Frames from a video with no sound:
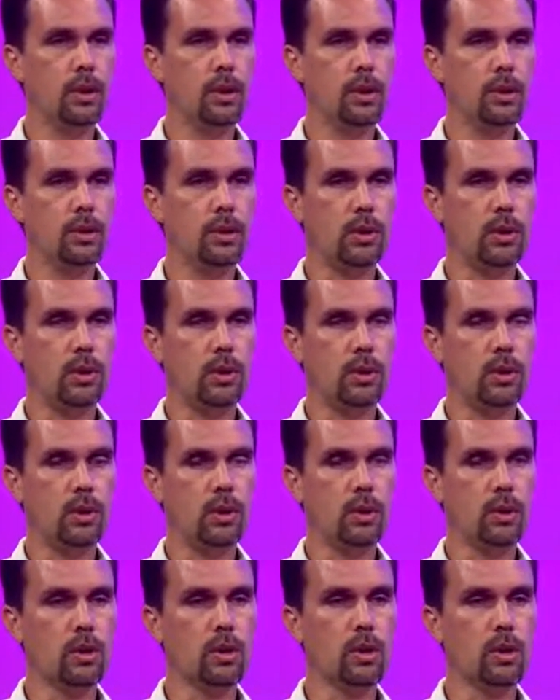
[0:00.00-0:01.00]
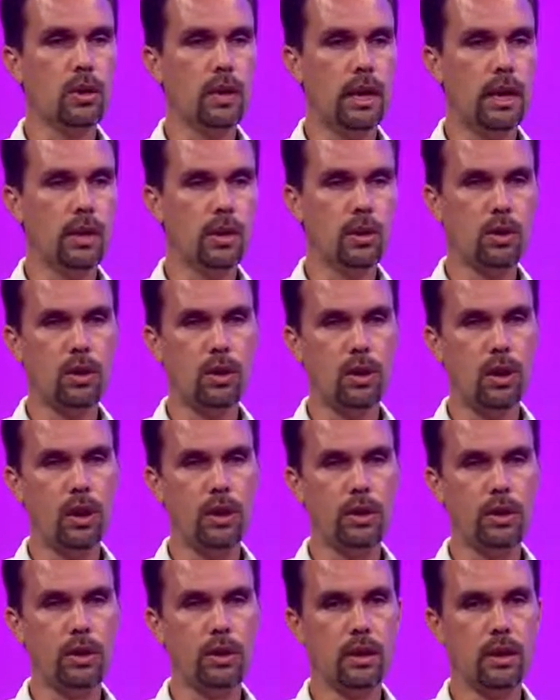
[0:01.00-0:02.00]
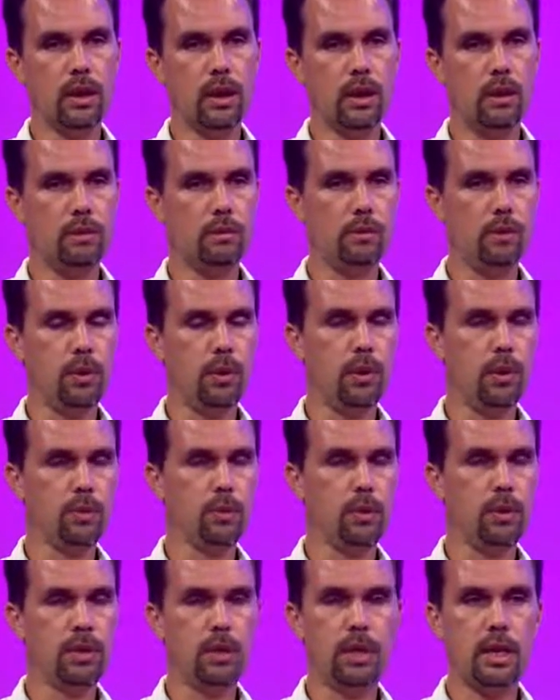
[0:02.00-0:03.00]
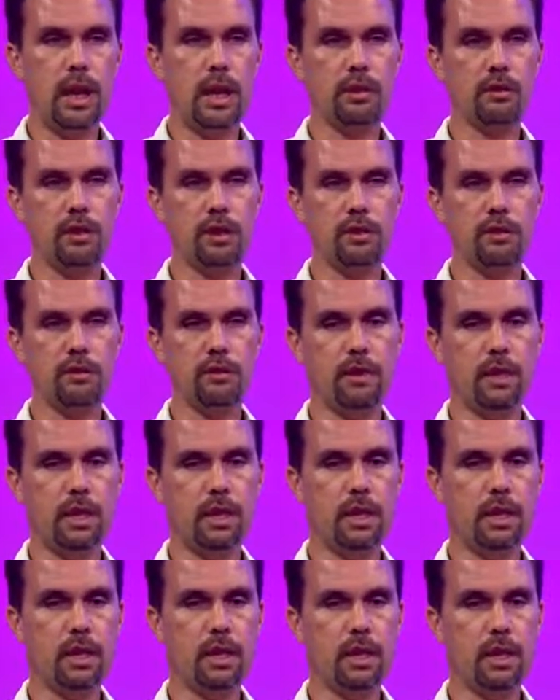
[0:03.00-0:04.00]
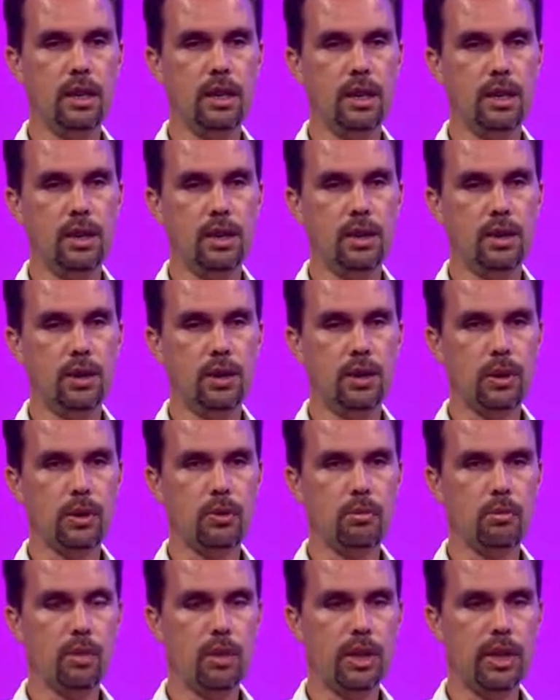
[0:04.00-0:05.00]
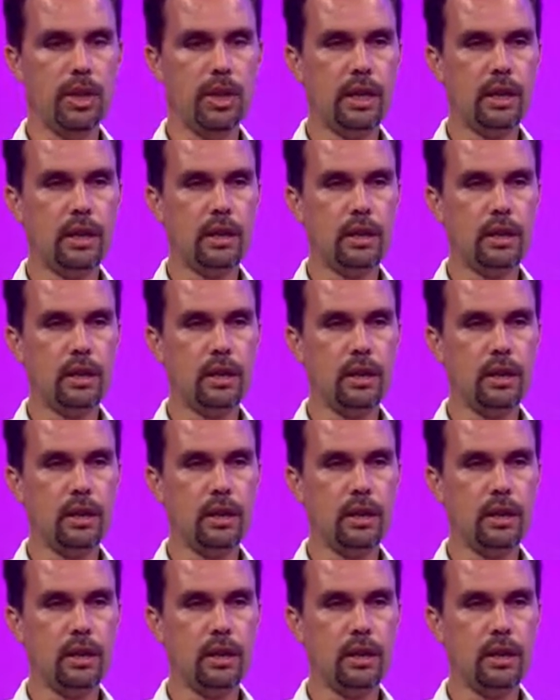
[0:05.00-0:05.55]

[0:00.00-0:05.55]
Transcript: you can go to the land court, and for a pretty hefty fee, you can bring